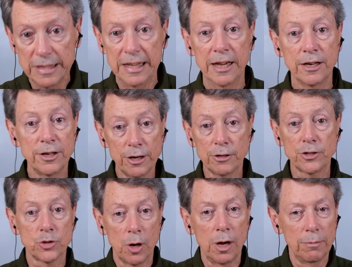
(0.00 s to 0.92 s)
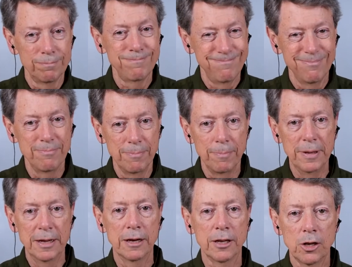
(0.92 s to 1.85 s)
the end here, so I'll
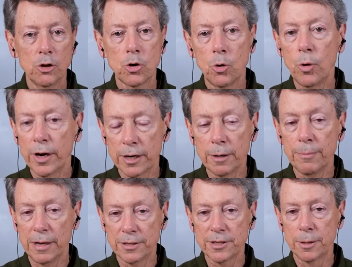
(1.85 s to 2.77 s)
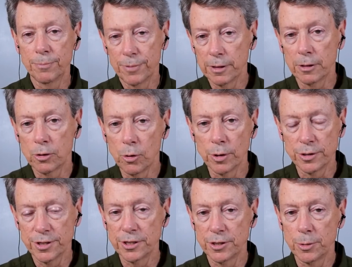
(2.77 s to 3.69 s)
be a little quick about something, of
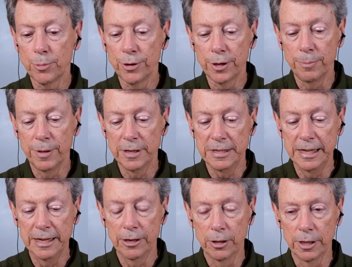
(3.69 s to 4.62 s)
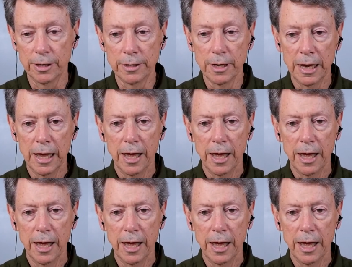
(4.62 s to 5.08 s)
course, that's a pretty big deal, and